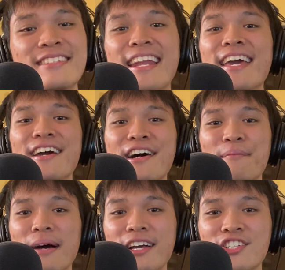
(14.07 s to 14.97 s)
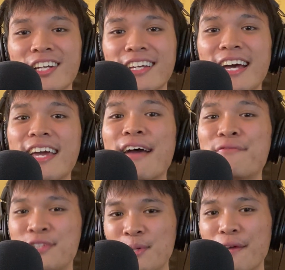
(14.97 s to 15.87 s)
Today, Micah Matichuk and I
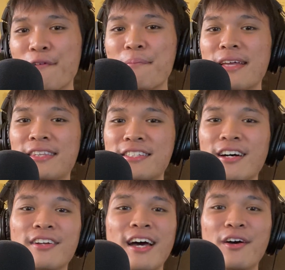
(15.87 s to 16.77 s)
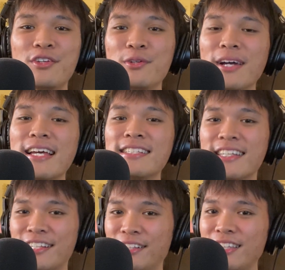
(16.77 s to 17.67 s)
have two different methods on how you guys
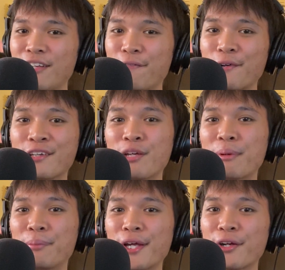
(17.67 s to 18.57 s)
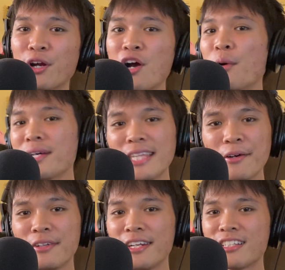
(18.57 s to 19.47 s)
can delete the default cube in Blender
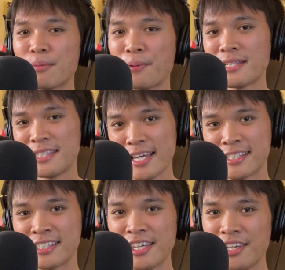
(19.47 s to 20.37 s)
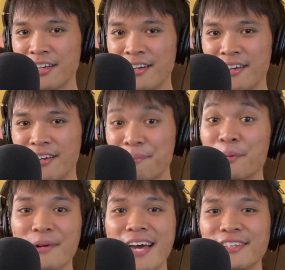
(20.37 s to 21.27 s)
without needing to press the X key. But
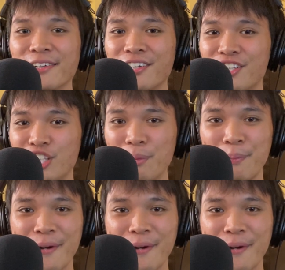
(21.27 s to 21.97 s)
rather, you'll be